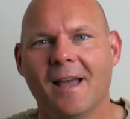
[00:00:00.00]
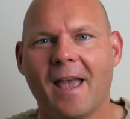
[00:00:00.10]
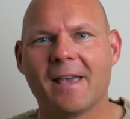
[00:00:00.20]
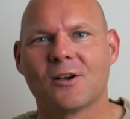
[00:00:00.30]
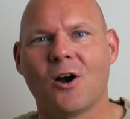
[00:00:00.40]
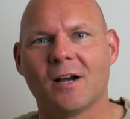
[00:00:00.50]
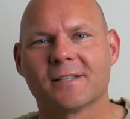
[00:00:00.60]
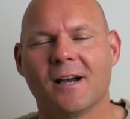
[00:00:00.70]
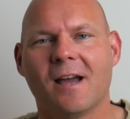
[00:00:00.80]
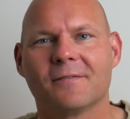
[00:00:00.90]
Hey
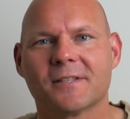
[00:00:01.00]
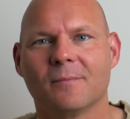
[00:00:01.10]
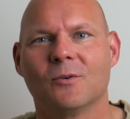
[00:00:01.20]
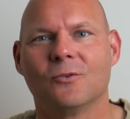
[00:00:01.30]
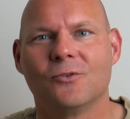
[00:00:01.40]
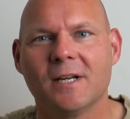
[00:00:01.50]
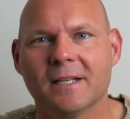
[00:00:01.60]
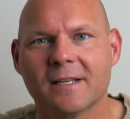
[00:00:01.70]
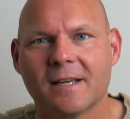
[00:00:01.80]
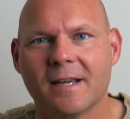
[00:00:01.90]
guys, I have some
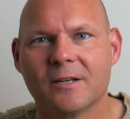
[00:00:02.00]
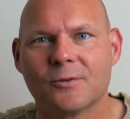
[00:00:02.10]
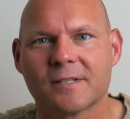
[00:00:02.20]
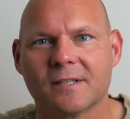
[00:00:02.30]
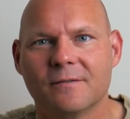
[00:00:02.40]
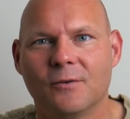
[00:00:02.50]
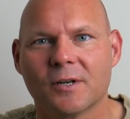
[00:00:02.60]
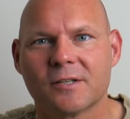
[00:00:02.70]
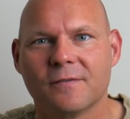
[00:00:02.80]
really interesting footage